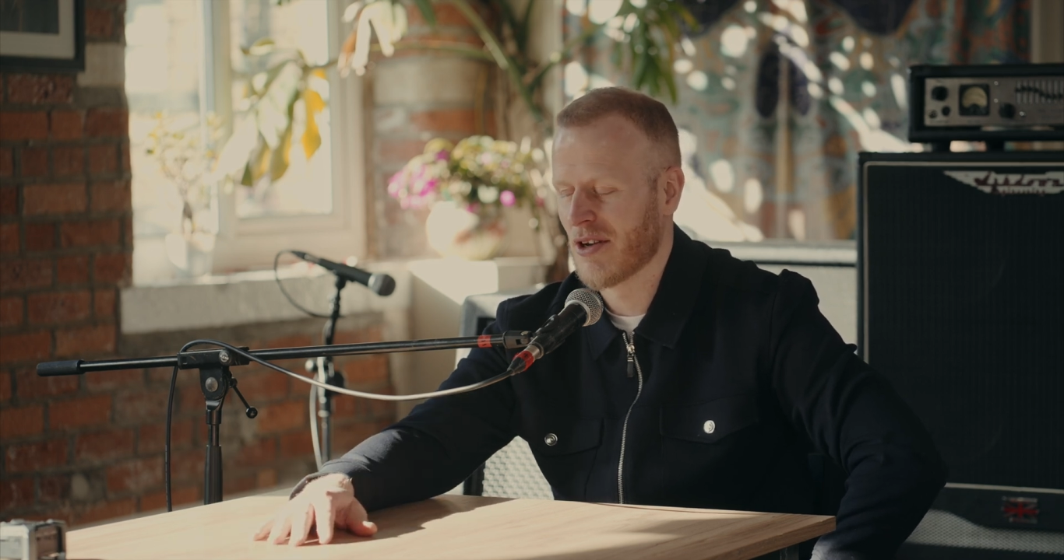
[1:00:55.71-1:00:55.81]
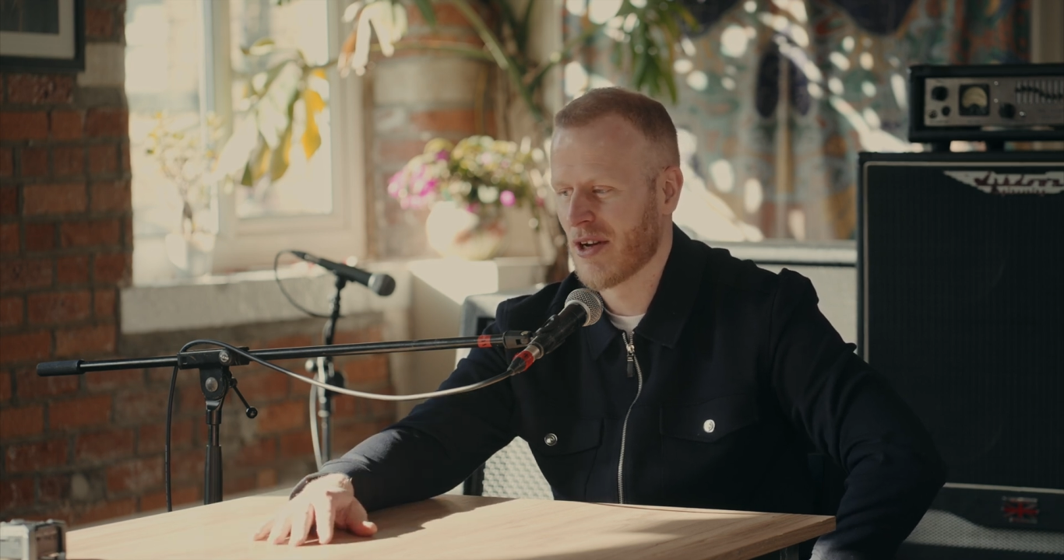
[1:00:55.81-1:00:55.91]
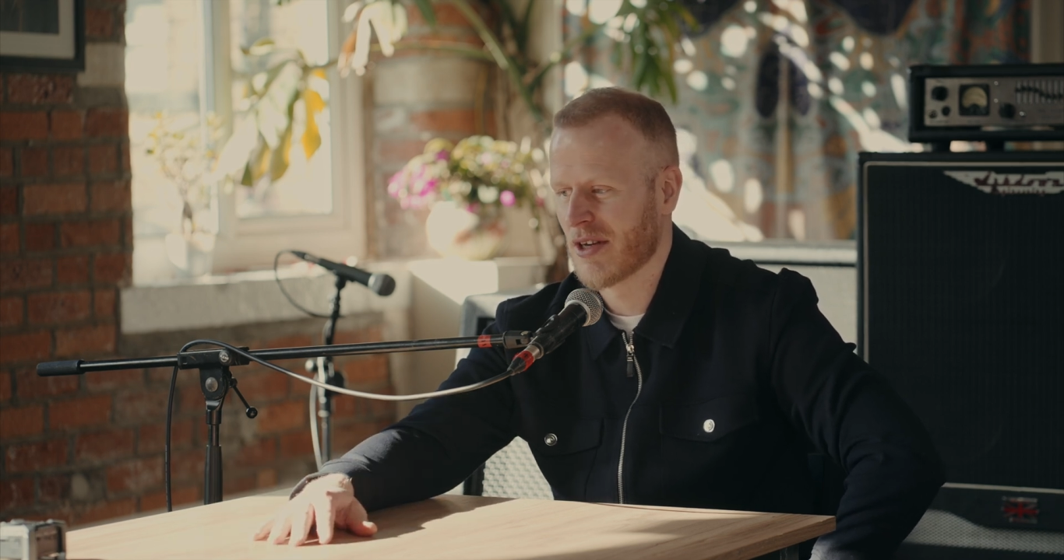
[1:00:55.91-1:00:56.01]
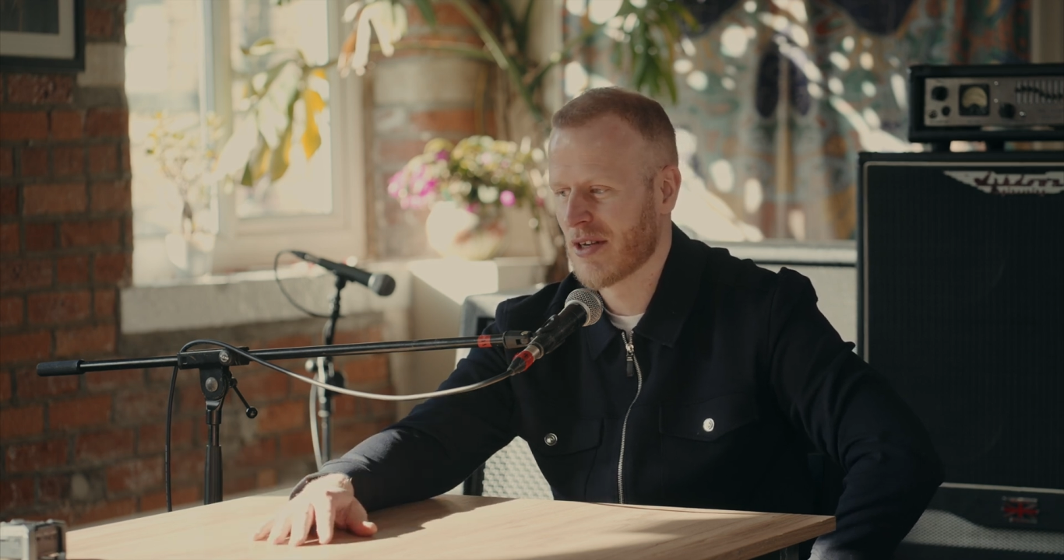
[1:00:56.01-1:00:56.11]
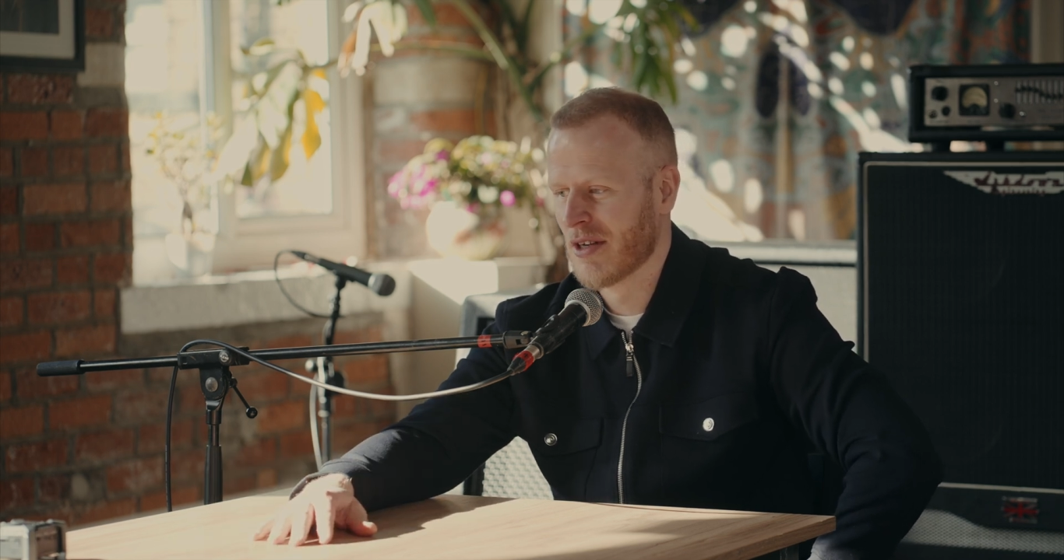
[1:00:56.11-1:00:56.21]

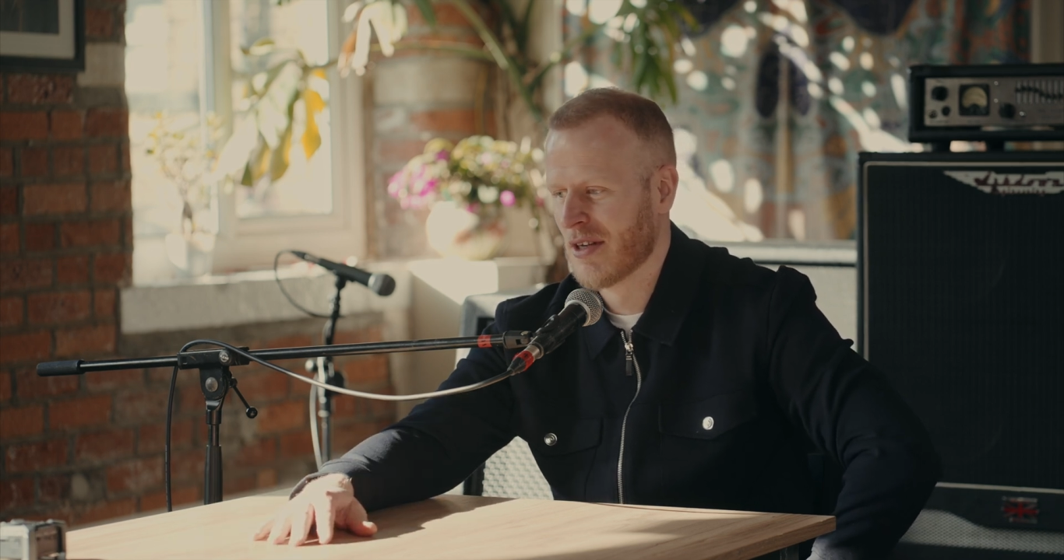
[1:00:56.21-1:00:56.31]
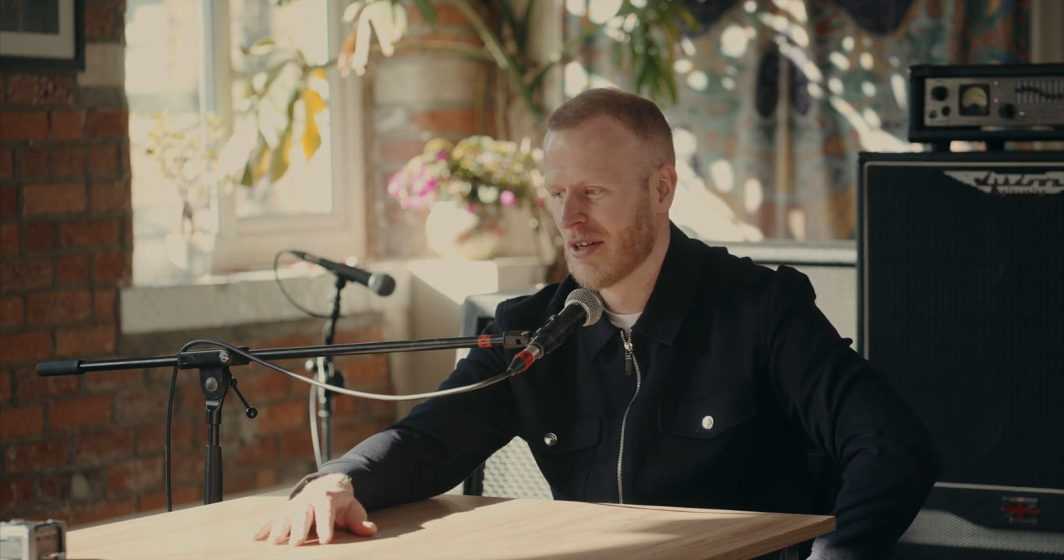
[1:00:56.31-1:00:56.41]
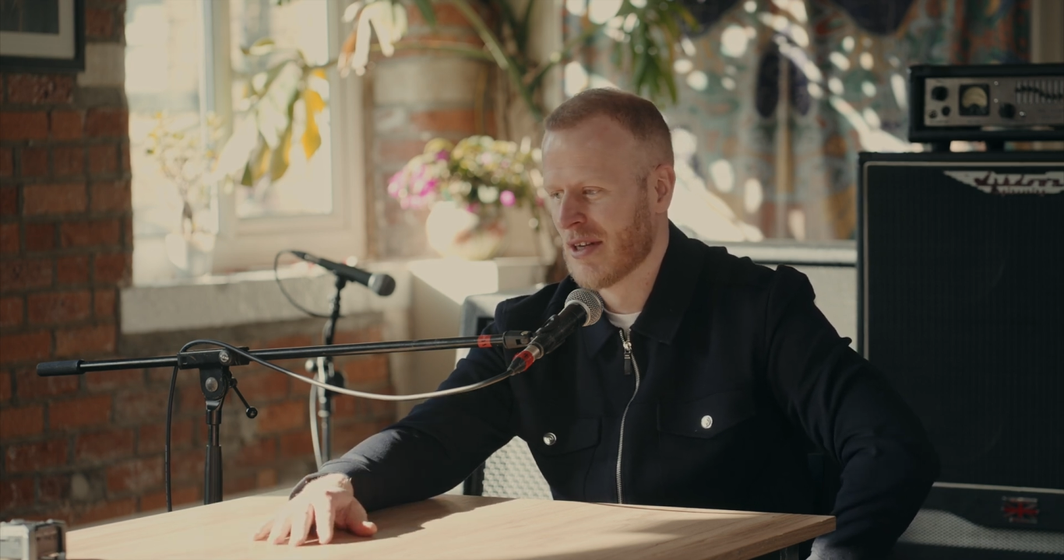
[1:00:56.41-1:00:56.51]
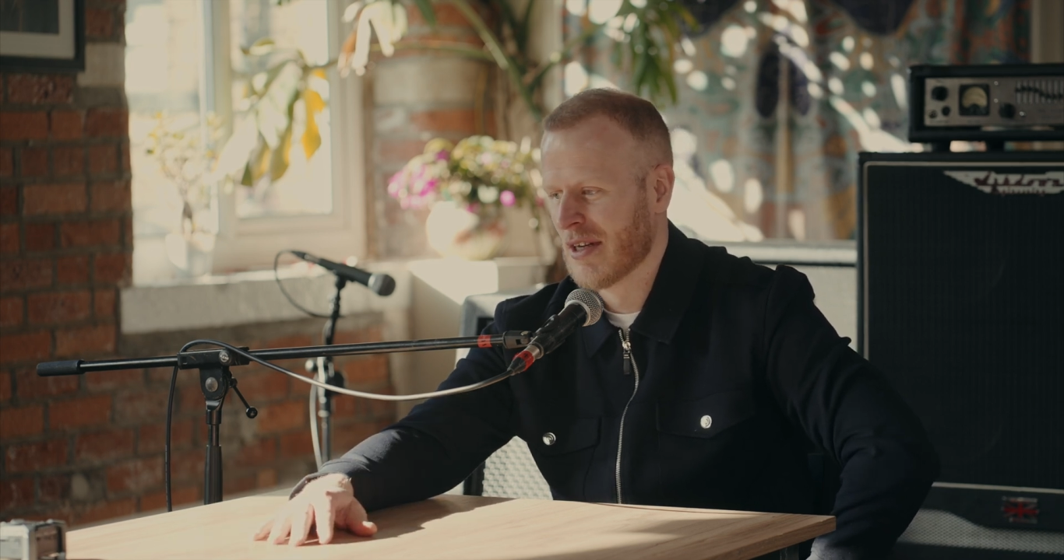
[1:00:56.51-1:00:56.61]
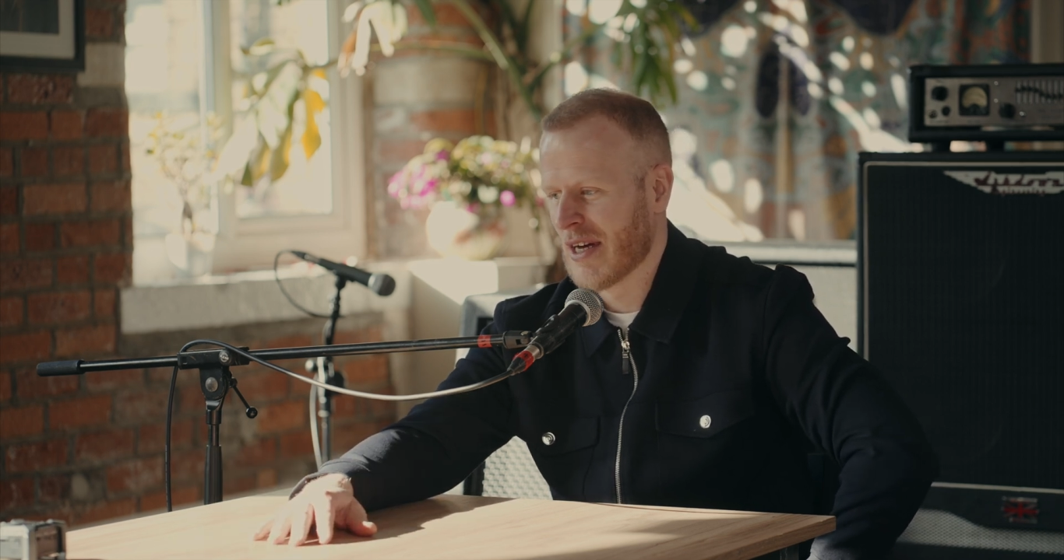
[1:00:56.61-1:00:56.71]
Like,
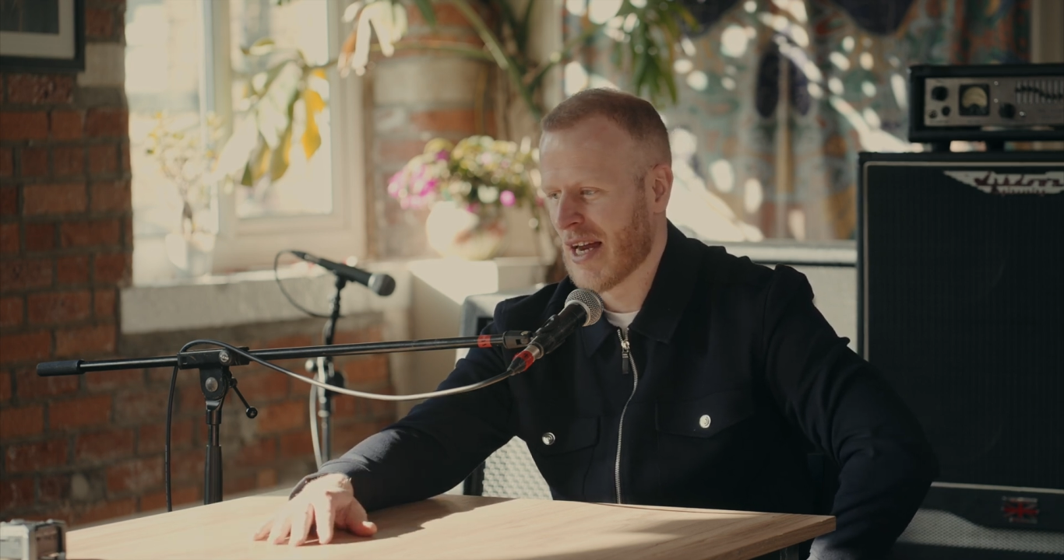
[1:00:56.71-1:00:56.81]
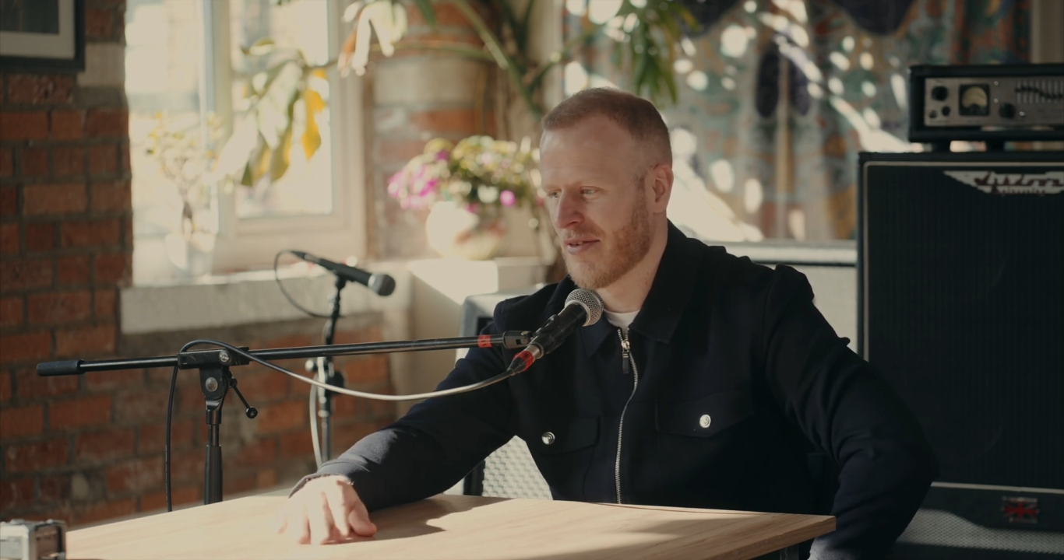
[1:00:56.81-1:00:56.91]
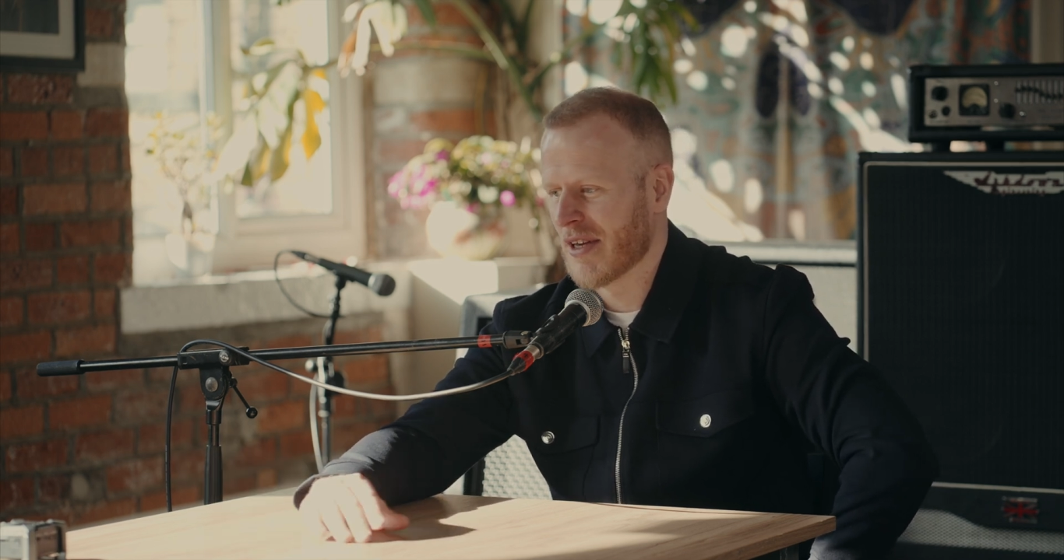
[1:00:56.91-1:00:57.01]
and I